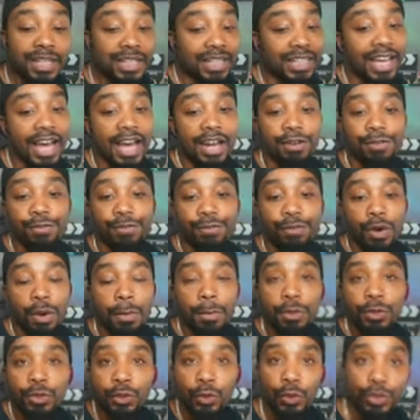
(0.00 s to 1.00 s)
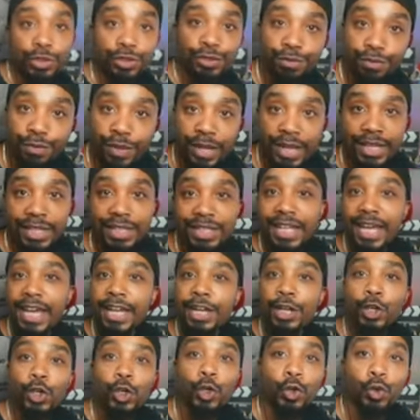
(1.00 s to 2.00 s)
got in Vermithor's face
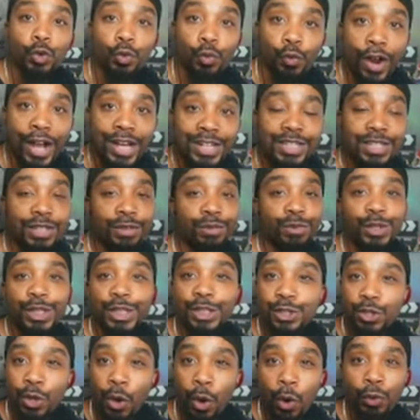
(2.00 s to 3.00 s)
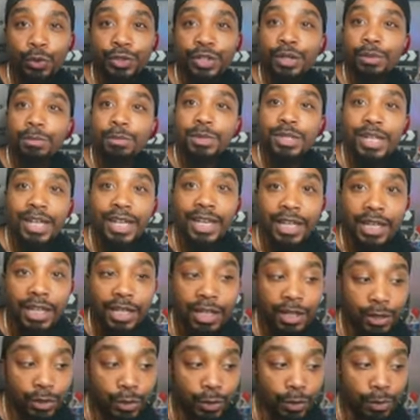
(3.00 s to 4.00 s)
and aggressively told him to
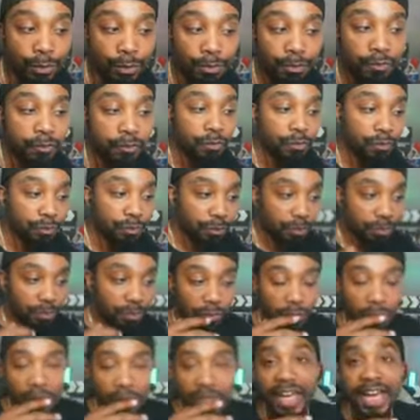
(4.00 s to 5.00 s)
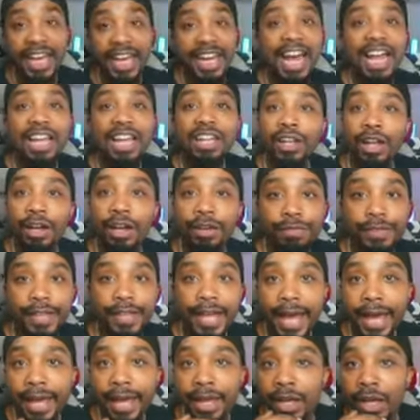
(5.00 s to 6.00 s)
heal. And I love
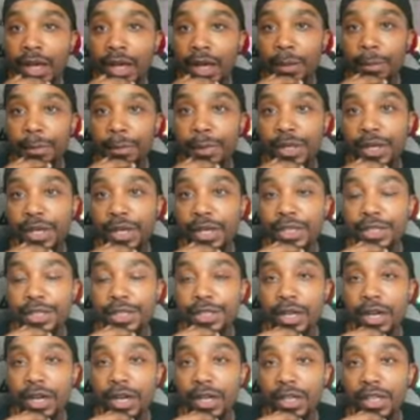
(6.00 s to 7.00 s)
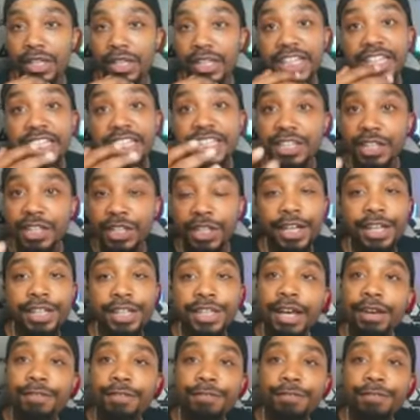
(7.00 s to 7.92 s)
that, because it's clear that